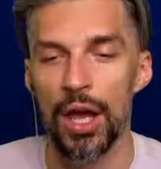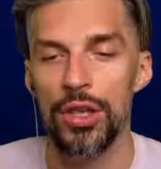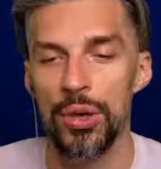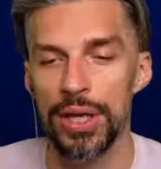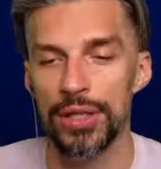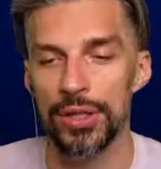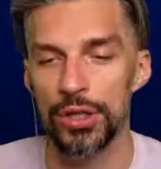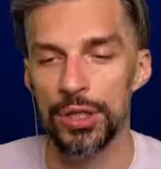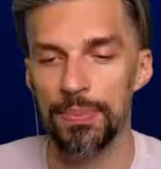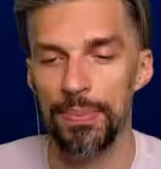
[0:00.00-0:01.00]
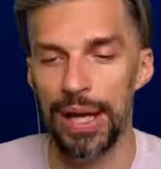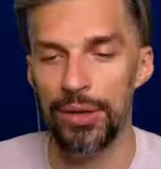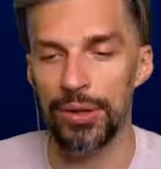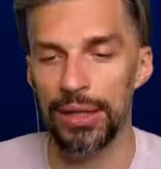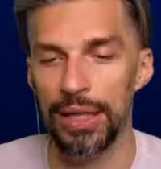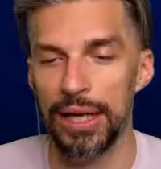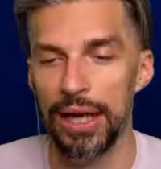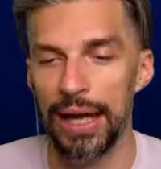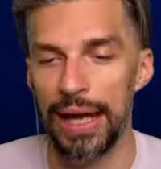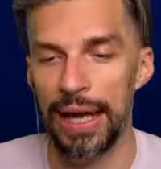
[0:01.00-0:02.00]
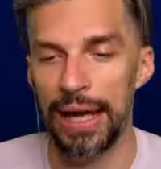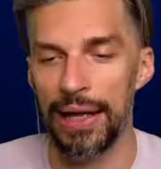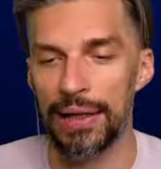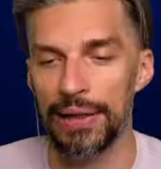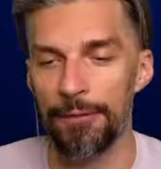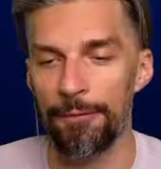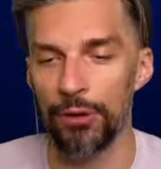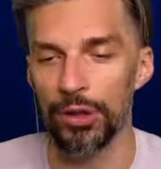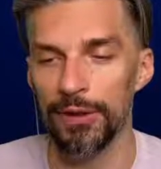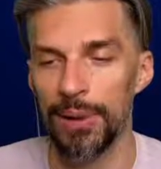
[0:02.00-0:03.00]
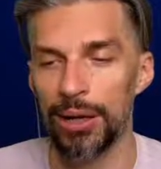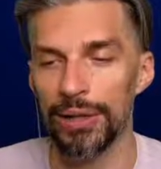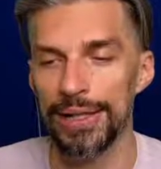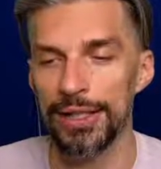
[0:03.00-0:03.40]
You can search manually at the foot of the mountain,